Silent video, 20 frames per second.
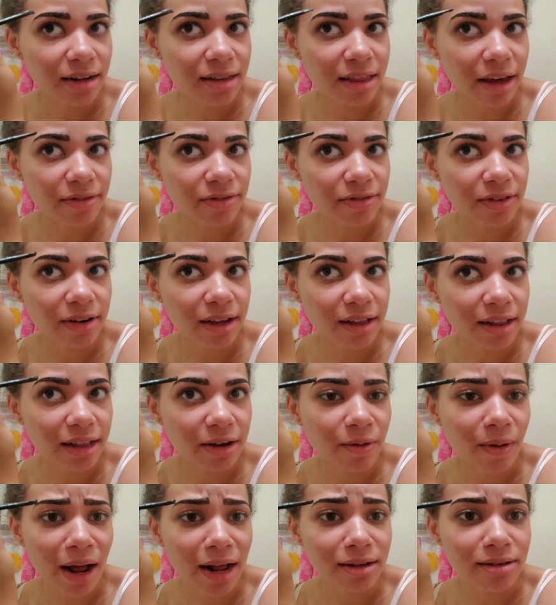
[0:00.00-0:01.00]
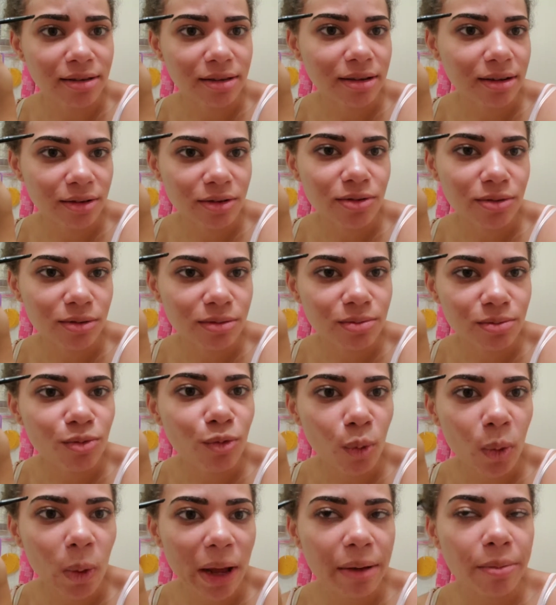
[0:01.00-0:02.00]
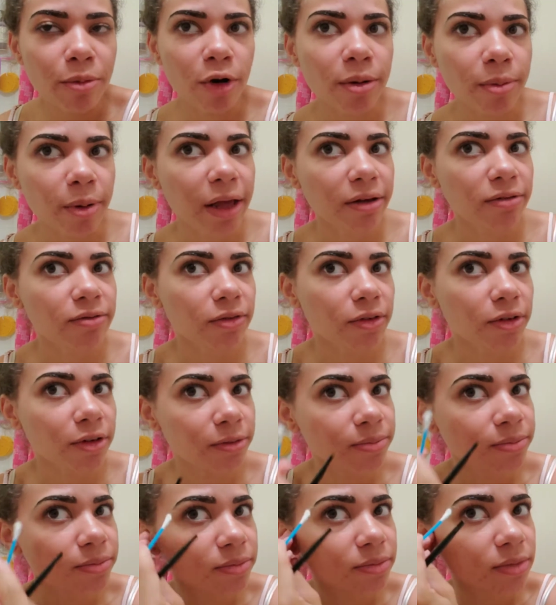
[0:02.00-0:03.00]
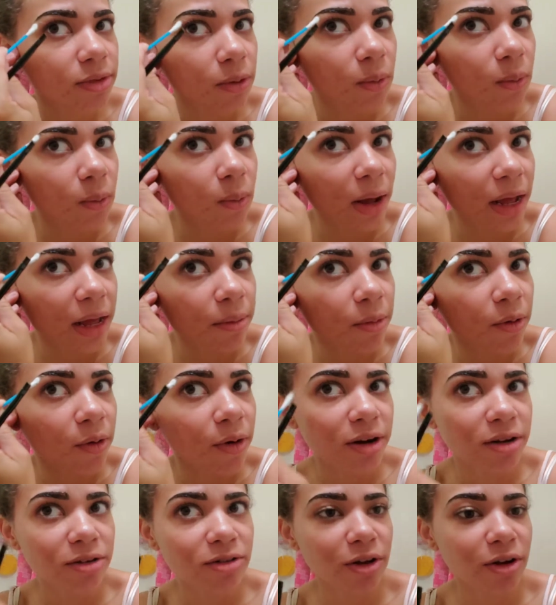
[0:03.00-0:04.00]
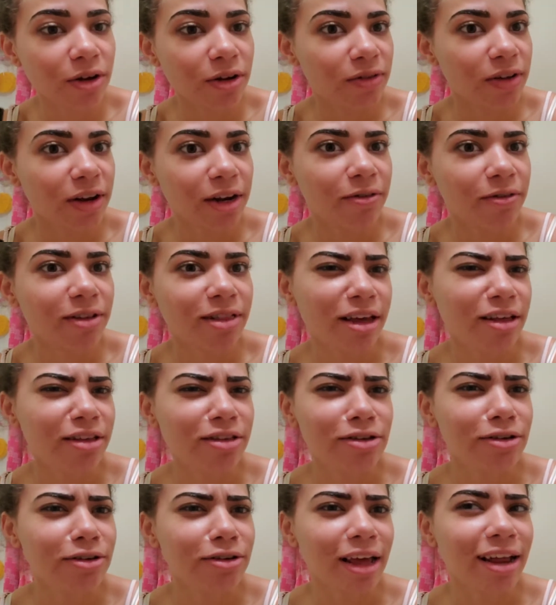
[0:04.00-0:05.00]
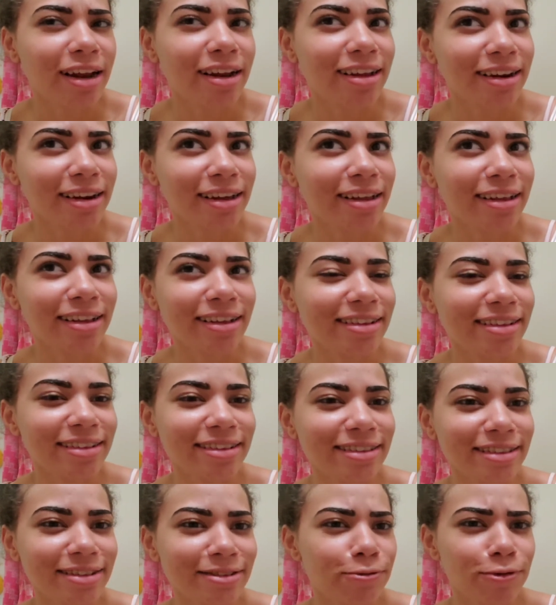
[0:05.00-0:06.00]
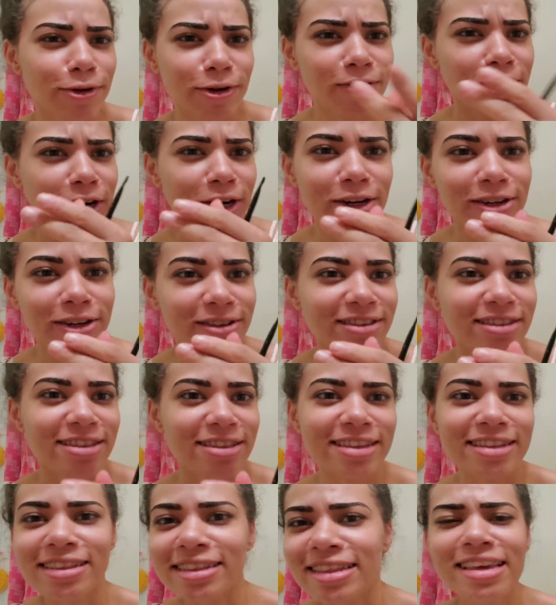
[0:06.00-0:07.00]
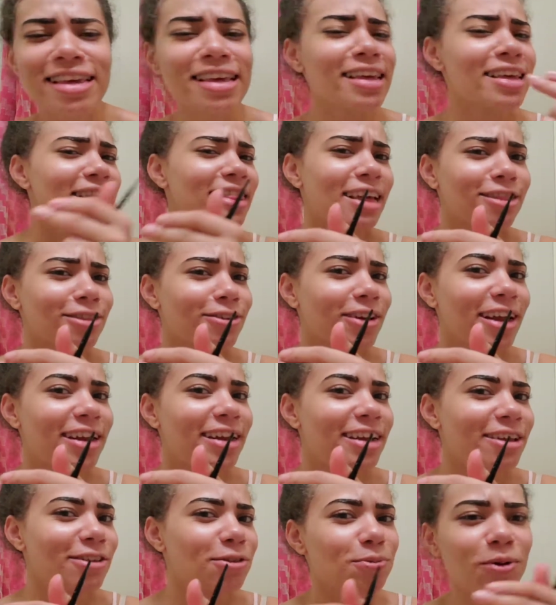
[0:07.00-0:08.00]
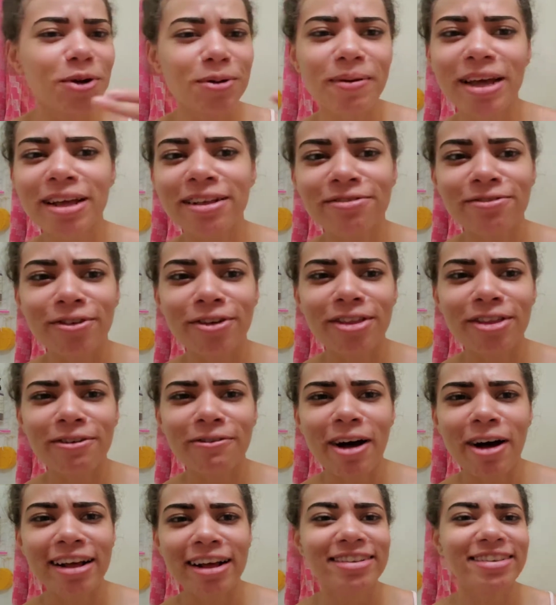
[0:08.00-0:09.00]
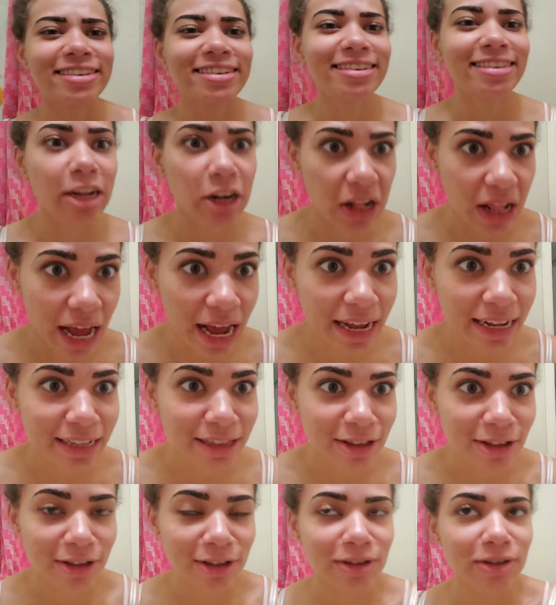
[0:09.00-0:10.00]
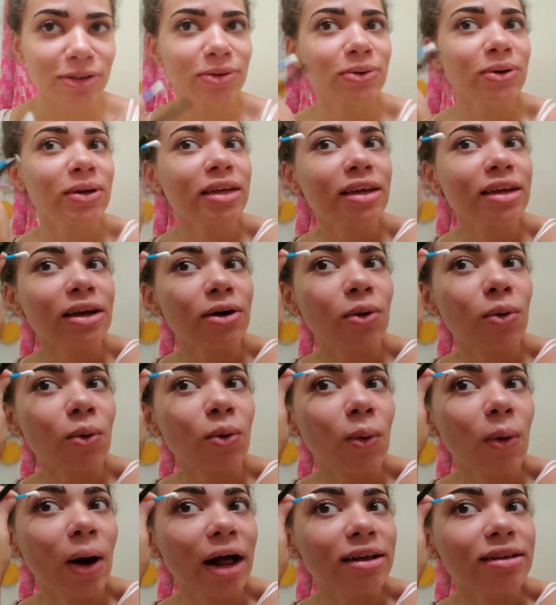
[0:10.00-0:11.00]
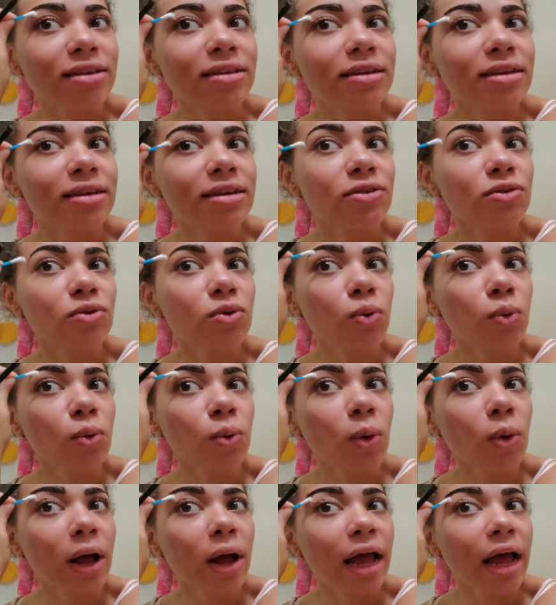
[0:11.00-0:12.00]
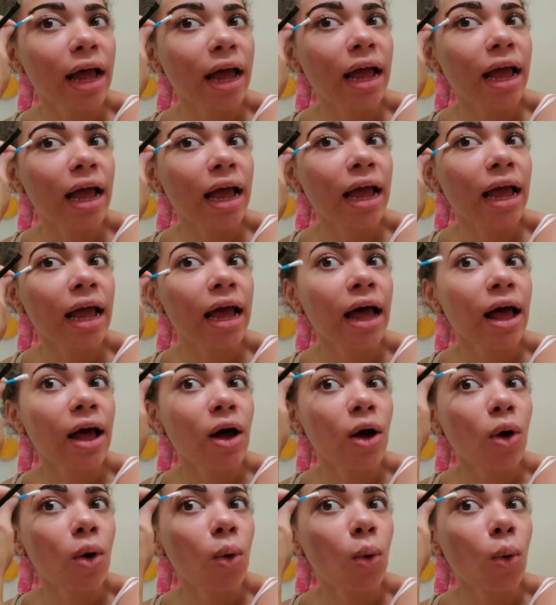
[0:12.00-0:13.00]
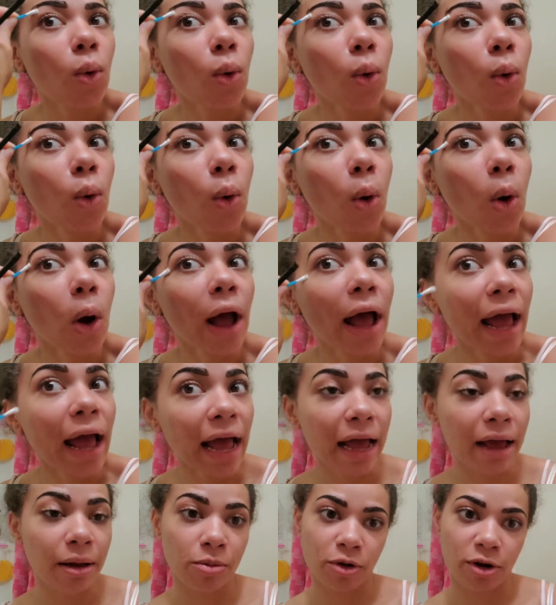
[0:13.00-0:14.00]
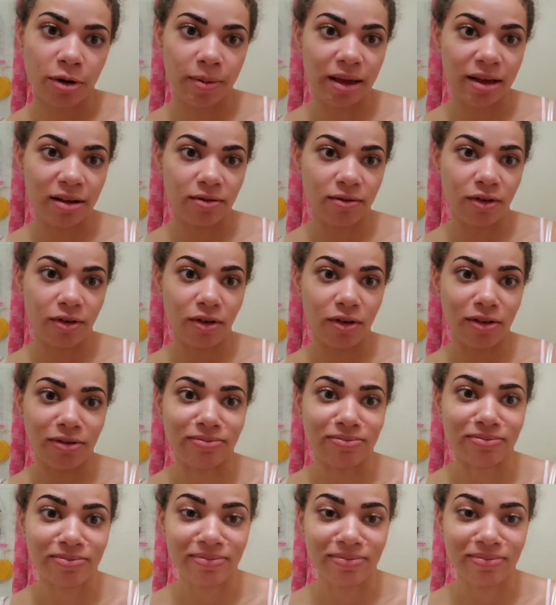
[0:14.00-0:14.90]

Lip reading: Definitely waxing is way more painful. Way more. So if anyone tells you that it is reversed and that threading is more painful than waxing, they're lying to you. Waxing is way, way more painful.